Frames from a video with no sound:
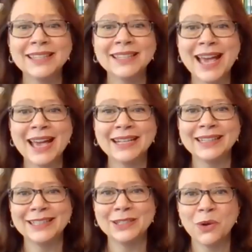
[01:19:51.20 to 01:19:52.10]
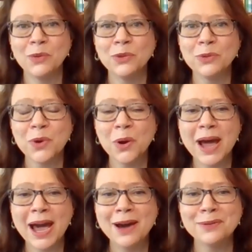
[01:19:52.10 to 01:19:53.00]
exactly don't throw
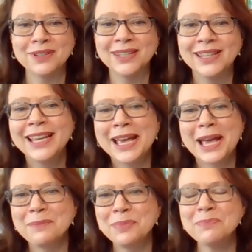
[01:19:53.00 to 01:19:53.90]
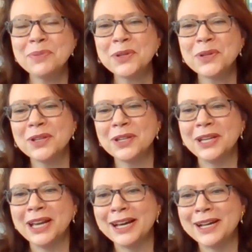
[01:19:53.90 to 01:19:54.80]
out people
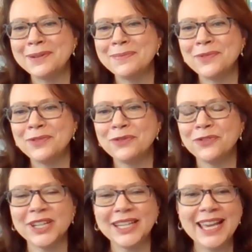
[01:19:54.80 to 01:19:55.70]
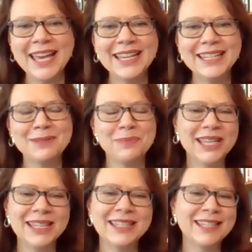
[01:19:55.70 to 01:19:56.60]
um, forget
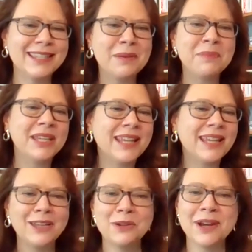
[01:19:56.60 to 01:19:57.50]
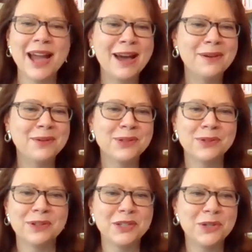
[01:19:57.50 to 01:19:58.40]
because it's something at your house
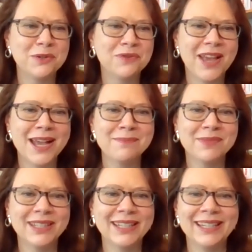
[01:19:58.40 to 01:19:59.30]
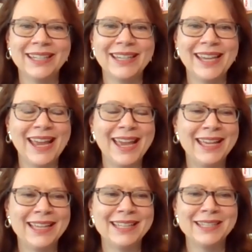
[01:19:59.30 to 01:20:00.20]
or in your family
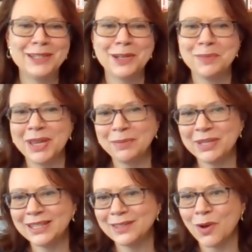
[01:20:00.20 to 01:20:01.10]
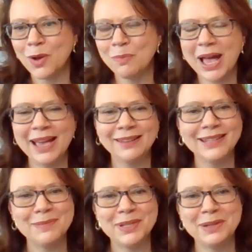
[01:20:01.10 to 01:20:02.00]
and you know maybe it's all piled
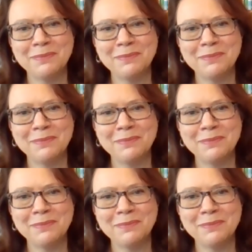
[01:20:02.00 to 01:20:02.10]
up in a